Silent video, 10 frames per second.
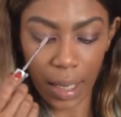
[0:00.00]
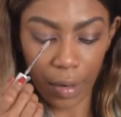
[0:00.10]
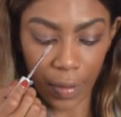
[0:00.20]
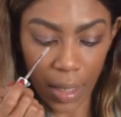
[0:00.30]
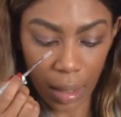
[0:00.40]

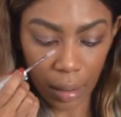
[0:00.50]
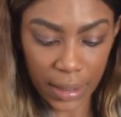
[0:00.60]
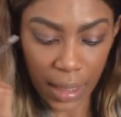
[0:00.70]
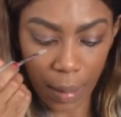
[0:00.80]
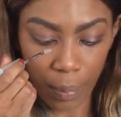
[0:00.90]
area
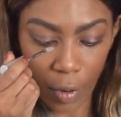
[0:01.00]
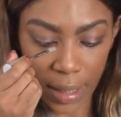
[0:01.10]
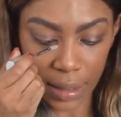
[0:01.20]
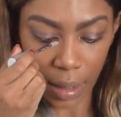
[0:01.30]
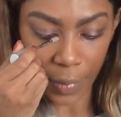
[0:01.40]
to like
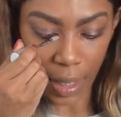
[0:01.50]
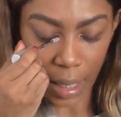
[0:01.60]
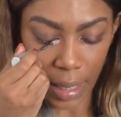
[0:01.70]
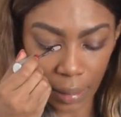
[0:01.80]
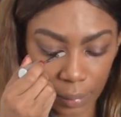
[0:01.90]
brighten up the
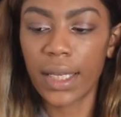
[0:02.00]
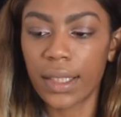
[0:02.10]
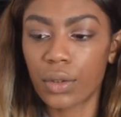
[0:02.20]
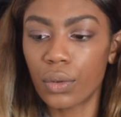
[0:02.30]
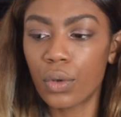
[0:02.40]
eye.
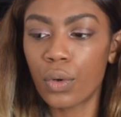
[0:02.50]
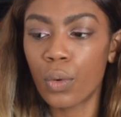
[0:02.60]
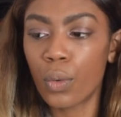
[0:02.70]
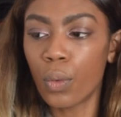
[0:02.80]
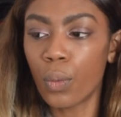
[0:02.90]
It's
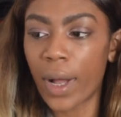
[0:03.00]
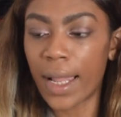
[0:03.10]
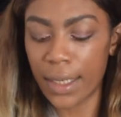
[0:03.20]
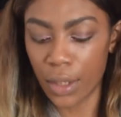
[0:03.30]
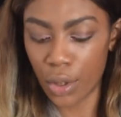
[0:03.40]
all
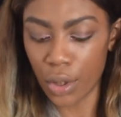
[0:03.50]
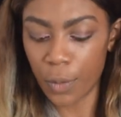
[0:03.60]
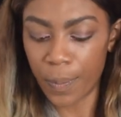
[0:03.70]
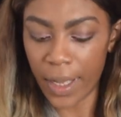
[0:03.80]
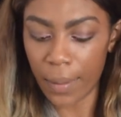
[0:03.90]
well and
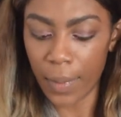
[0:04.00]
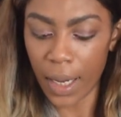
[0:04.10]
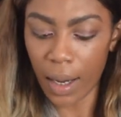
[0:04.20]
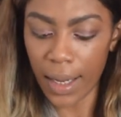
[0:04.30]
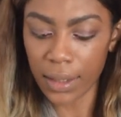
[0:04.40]
good, but
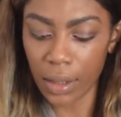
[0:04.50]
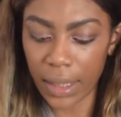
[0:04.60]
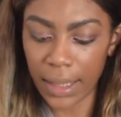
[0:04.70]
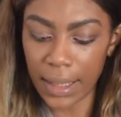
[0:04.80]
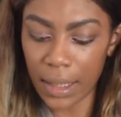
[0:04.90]
my eyes are
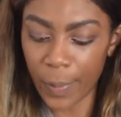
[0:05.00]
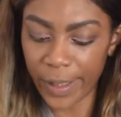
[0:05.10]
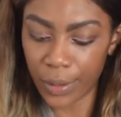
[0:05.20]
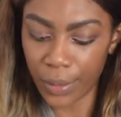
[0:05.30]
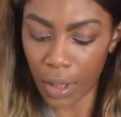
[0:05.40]
looking a little
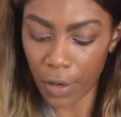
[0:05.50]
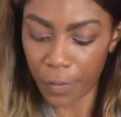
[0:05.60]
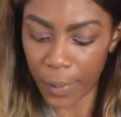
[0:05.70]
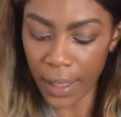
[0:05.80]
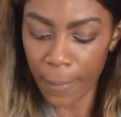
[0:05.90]
bit too dark
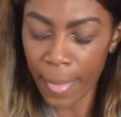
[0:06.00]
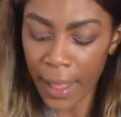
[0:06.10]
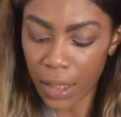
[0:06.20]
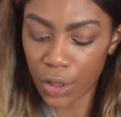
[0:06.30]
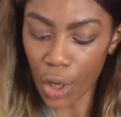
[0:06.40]
for me.
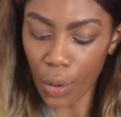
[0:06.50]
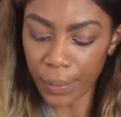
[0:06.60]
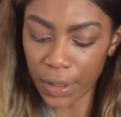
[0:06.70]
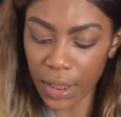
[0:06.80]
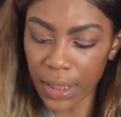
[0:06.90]
So
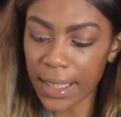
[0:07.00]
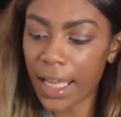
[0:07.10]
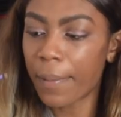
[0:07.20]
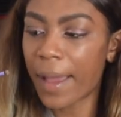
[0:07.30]
I'm just going to take